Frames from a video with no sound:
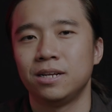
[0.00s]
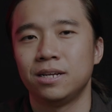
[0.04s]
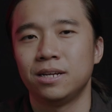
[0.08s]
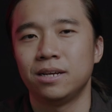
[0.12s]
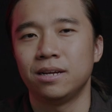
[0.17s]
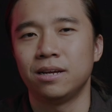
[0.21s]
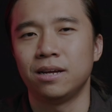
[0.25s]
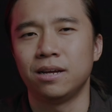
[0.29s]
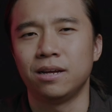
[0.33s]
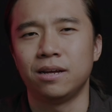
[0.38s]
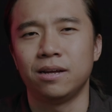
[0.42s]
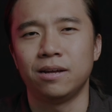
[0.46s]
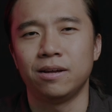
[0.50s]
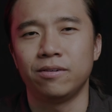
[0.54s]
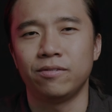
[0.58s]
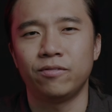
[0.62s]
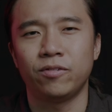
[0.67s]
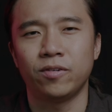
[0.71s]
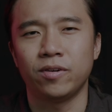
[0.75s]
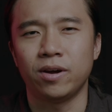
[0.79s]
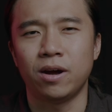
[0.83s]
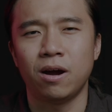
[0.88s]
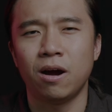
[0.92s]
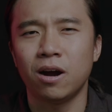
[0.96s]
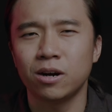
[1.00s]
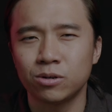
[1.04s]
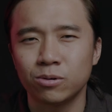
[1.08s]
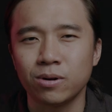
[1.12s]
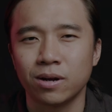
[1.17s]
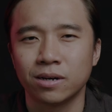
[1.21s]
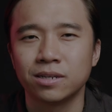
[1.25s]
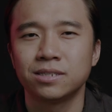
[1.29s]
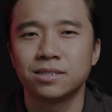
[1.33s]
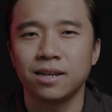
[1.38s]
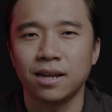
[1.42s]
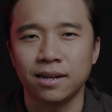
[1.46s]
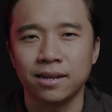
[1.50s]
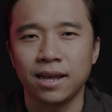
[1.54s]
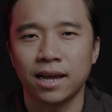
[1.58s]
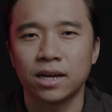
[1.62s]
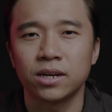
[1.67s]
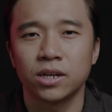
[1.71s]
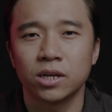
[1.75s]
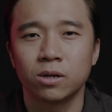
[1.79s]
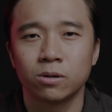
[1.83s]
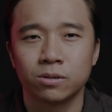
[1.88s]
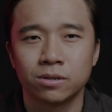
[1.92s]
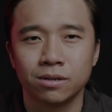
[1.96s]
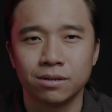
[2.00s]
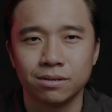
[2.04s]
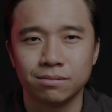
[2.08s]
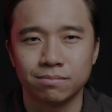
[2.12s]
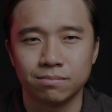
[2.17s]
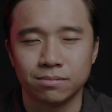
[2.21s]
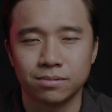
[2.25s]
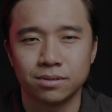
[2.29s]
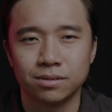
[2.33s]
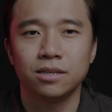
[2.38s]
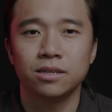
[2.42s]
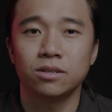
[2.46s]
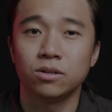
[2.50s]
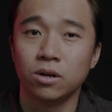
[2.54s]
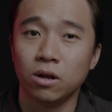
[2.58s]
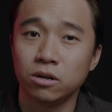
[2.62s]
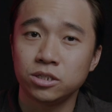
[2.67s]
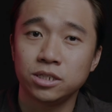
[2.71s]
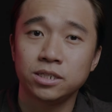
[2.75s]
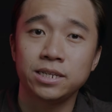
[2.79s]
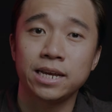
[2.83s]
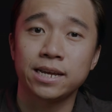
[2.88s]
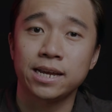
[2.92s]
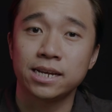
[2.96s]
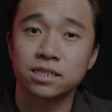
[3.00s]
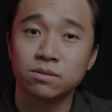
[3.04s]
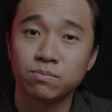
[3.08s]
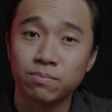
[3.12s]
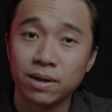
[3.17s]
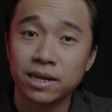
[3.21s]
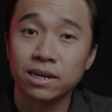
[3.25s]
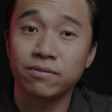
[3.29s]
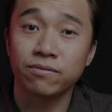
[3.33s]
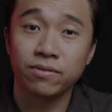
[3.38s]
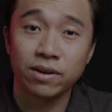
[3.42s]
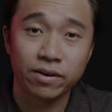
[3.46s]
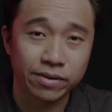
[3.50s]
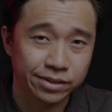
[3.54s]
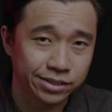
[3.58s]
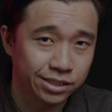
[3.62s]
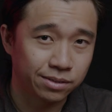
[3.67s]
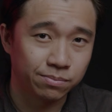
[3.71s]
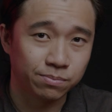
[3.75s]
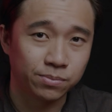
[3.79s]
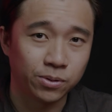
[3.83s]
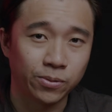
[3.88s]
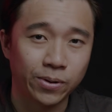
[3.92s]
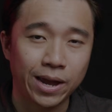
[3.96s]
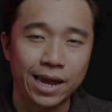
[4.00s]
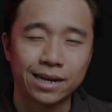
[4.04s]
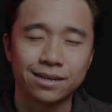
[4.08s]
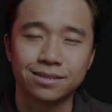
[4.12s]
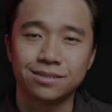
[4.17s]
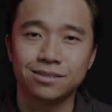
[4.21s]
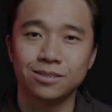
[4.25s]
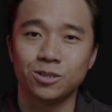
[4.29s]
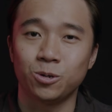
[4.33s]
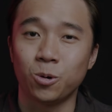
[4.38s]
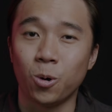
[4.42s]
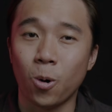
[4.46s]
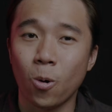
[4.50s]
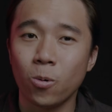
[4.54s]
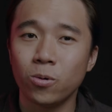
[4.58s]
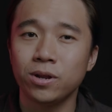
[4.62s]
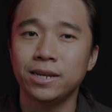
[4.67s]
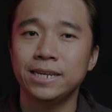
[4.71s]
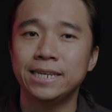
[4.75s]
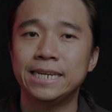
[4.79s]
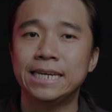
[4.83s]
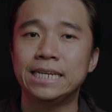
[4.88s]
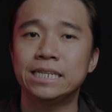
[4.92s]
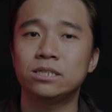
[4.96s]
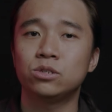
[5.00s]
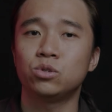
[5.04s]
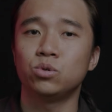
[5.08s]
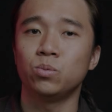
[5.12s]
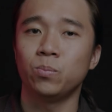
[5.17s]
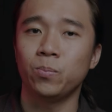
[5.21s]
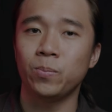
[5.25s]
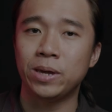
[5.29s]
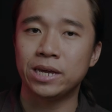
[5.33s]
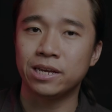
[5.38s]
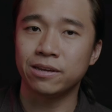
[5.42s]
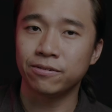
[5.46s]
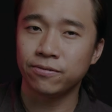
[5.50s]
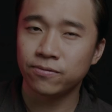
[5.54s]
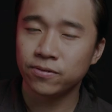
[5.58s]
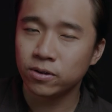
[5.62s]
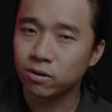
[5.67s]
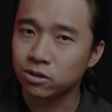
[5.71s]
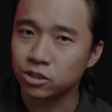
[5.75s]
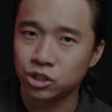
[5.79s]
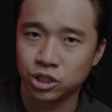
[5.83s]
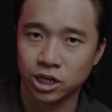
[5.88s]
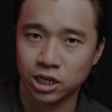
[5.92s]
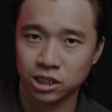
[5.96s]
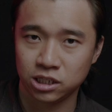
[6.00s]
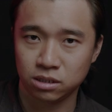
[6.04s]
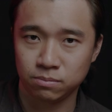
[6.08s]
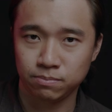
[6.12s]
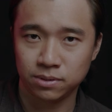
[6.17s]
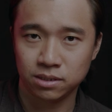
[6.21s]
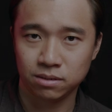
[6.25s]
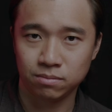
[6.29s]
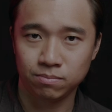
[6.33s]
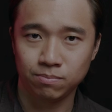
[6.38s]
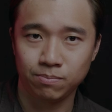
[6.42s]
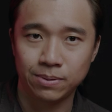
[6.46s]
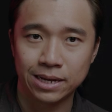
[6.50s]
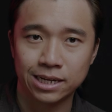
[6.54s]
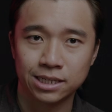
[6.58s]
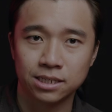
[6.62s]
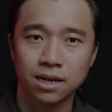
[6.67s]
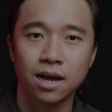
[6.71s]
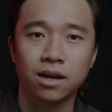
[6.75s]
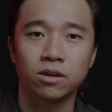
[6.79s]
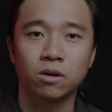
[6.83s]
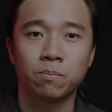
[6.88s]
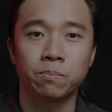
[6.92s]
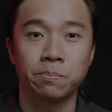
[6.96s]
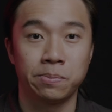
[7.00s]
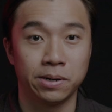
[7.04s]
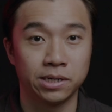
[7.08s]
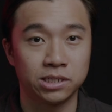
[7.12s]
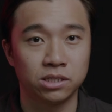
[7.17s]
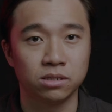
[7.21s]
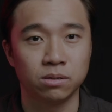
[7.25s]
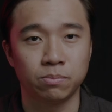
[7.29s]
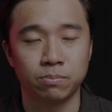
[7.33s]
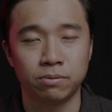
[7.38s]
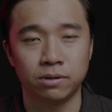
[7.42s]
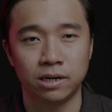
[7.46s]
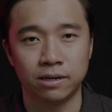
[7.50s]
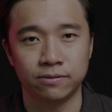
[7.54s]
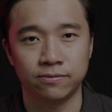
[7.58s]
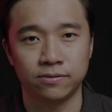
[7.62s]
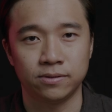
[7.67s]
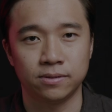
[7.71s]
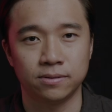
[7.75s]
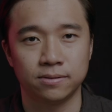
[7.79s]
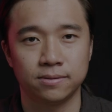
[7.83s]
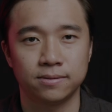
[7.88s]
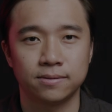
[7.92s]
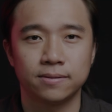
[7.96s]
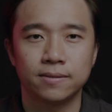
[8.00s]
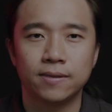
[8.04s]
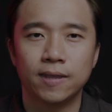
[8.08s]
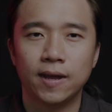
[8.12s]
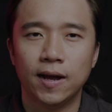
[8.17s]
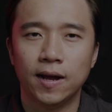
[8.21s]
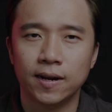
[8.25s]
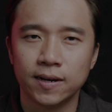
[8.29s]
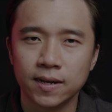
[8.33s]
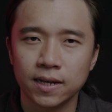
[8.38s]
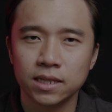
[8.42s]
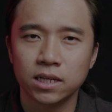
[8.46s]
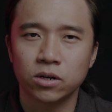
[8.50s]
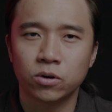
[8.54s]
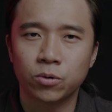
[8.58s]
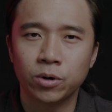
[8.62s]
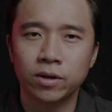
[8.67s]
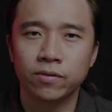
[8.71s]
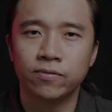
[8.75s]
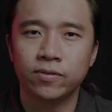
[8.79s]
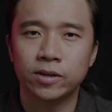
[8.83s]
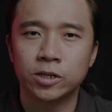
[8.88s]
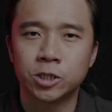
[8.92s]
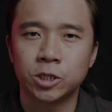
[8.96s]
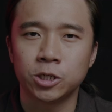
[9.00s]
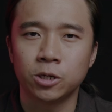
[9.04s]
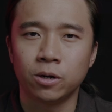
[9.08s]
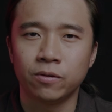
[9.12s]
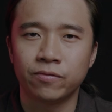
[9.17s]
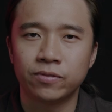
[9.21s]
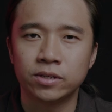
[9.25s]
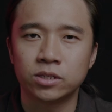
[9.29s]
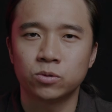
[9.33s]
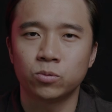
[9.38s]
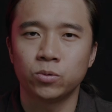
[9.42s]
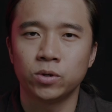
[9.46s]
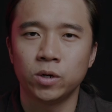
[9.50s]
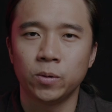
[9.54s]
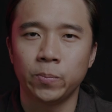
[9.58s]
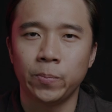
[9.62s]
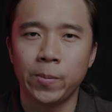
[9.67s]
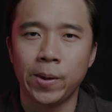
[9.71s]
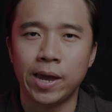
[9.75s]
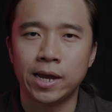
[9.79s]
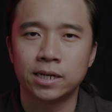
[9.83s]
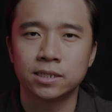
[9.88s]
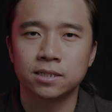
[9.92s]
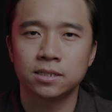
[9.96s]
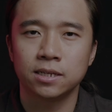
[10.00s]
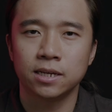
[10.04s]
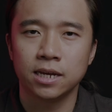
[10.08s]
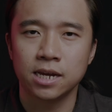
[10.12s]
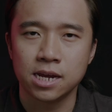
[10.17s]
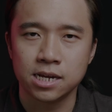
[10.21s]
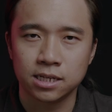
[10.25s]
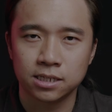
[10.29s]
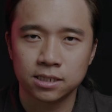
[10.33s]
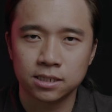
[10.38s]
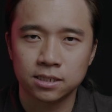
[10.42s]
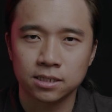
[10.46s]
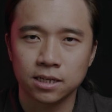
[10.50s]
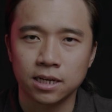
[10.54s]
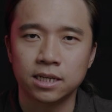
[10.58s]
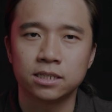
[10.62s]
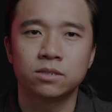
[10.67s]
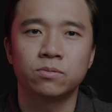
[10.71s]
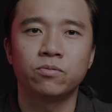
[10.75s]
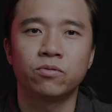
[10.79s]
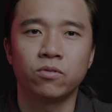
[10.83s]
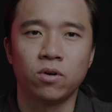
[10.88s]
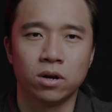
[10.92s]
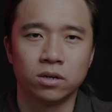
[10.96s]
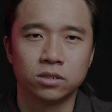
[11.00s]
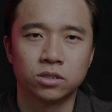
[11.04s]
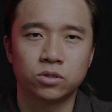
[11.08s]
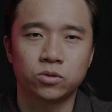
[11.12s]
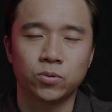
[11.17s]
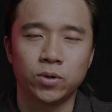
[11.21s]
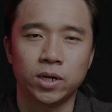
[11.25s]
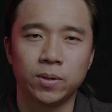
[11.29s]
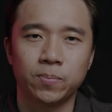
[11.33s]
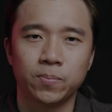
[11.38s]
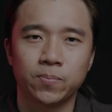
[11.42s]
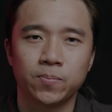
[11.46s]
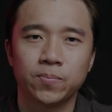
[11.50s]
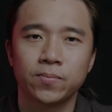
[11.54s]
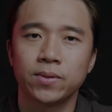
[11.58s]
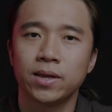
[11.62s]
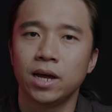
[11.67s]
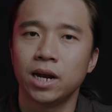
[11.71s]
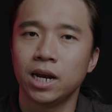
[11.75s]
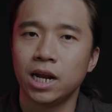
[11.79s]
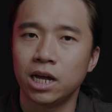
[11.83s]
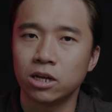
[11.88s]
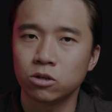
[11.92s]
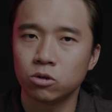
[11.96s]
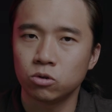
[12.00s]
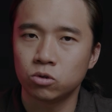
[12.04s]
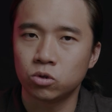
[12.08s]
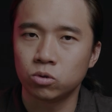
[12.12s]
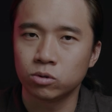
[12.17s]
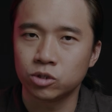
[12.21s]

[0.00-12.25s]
hard to understand technical terms. Logitech has made it very simple, and you only need to make a few adjustments based on your personal preference. Another great feature of this wheelbase is its front screen. Allow you to